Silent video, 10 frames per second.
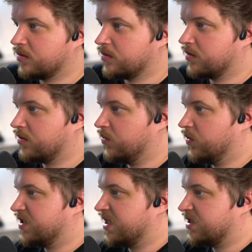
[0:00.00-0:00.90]
You
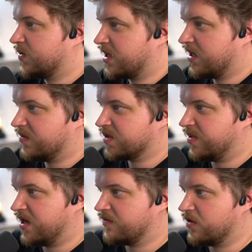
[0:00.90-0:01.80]
would say Suika game is the
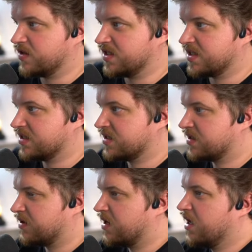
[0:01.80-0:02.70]
bane of your existence,
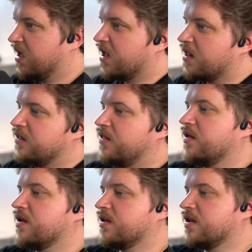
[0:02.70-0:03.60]
but
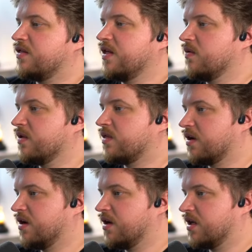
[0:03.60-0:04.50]
the thing with
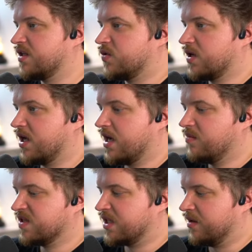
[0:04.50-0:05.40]
Suika game
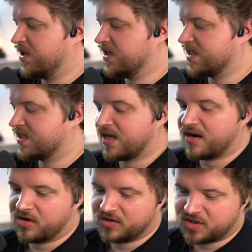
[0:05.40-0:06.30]
is that because I started
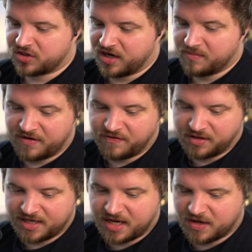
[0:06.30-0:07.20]
it on stream, I feel
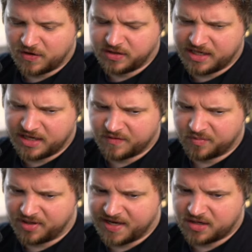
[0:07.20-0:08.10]
like I can only ever
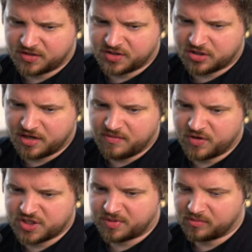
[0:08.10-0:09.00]
play it on stream,
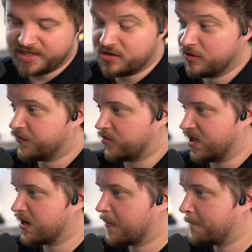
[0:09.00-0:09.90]
which is probably good for me.
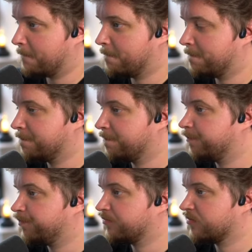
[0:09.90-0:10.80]

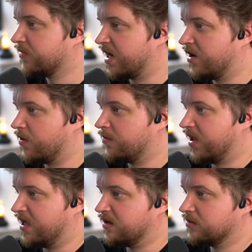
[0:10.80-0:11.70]
That I don't
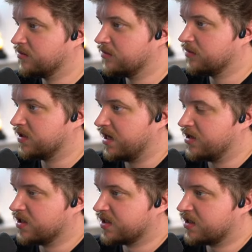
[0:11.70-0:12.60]
play it, that it
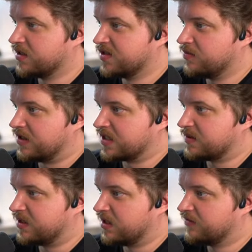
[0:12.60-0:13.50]
doesn't consume the rest of my life.